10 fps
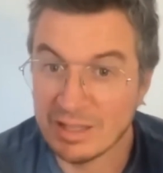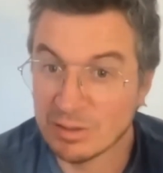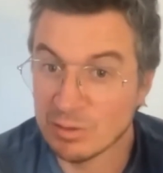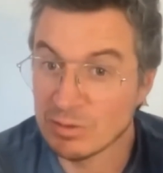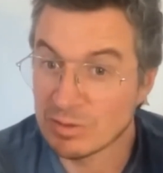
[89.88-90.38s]

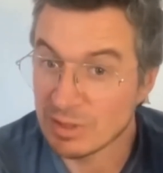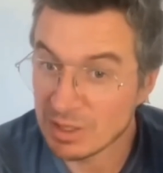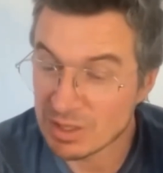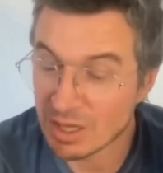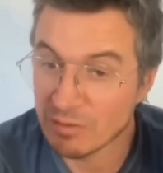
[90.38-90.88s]
it could
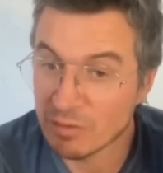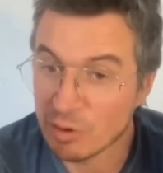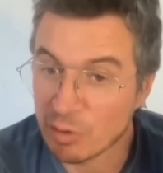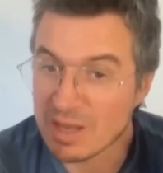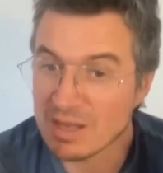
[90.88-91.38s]
itself
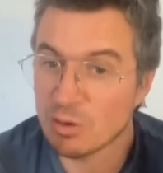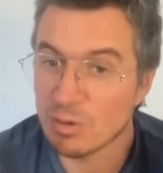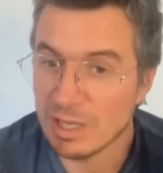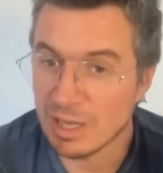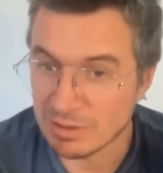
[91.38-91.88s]

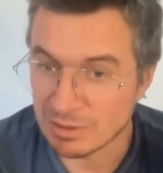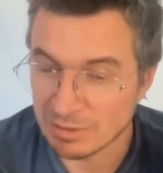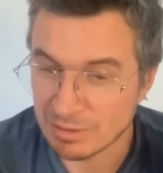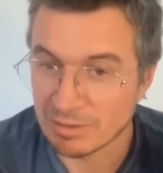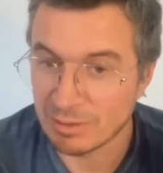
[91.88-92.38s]

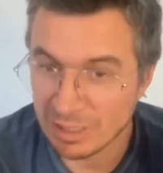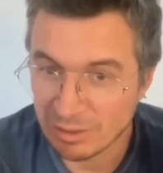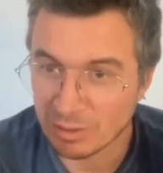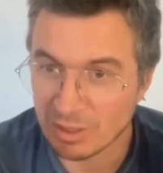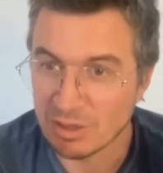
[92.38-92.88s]
recreate,
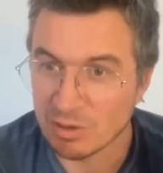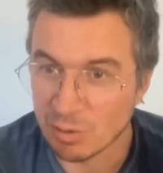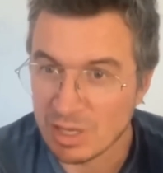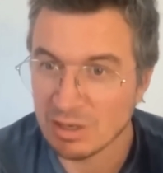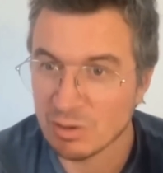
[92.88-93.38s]
literally
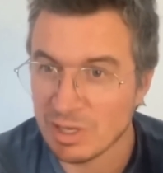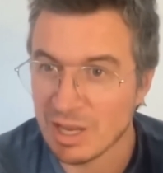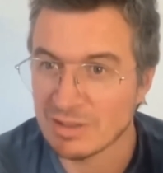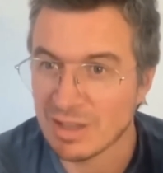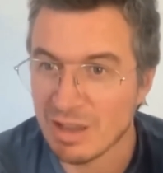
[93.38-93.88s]

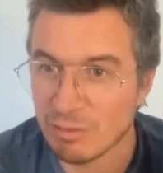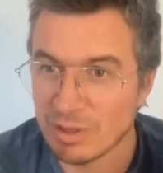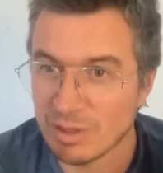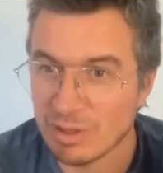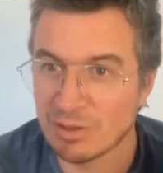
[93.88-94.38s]
recreate
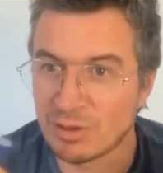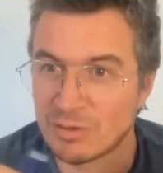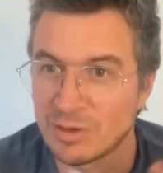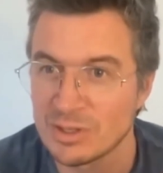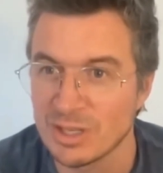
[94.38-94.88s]
everything in the
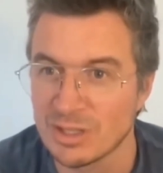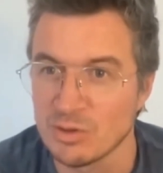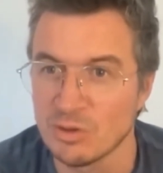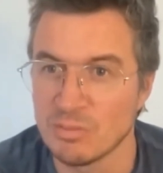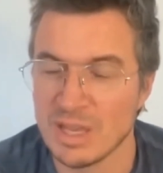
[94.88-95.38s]
universe, it
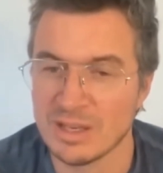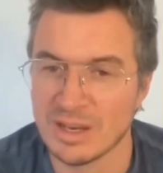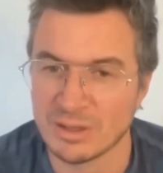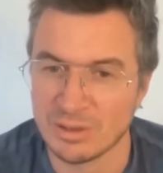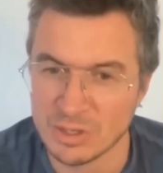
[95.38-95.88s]
could
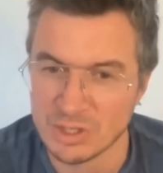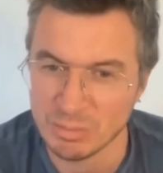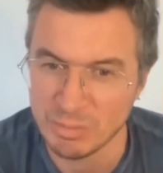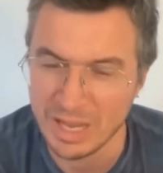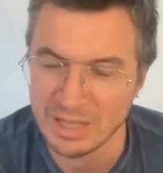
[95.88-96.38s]
make
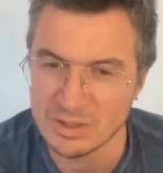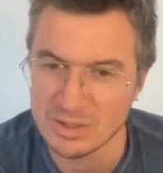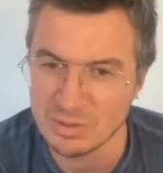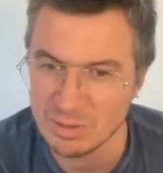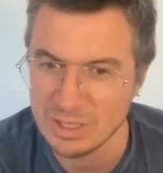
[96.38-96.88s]
artificial
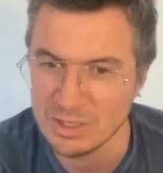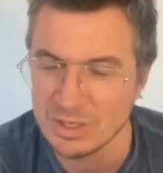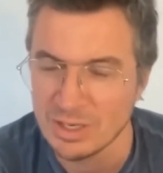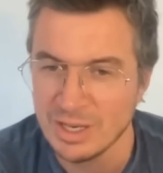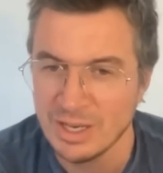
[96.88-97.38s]
plants,
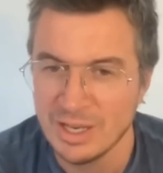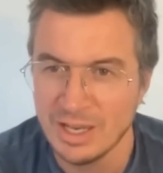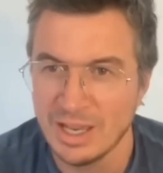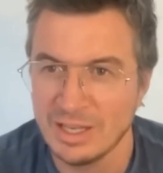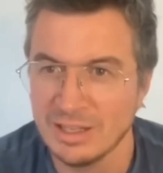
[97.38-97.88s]
trees,
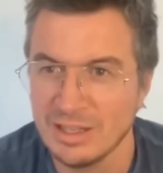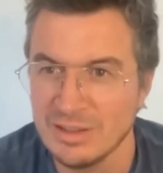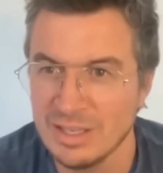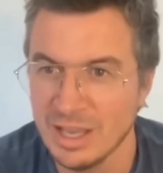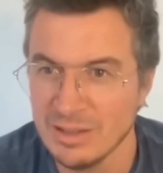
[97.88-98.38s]
and then
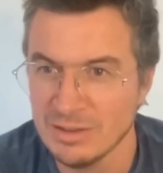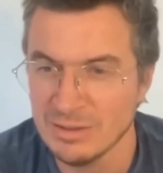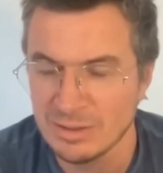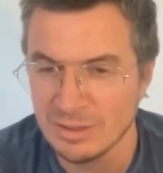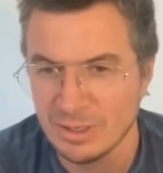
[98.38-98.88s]
in the
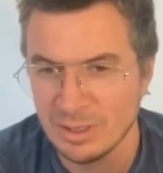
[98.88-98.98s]
end,